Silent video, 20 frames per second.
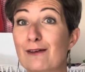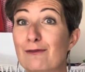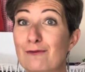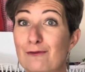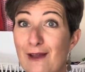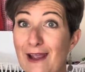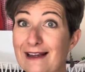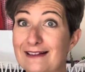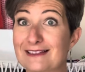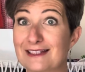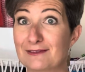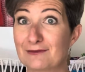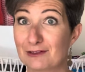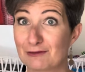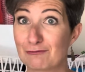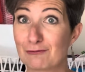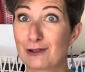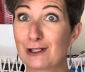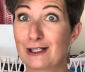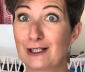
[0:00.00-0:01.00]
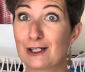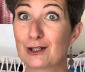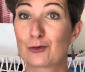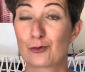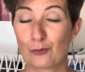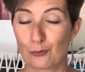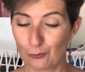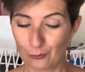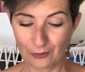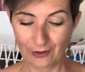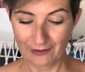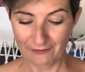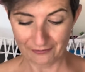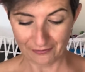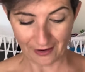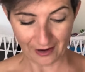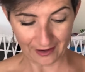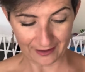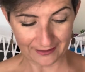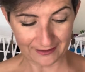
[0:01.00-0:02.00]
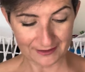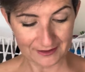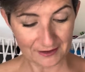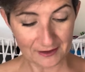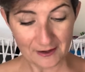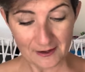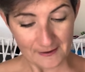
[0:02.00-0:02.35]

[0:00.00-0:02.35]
effective and really cool, I find.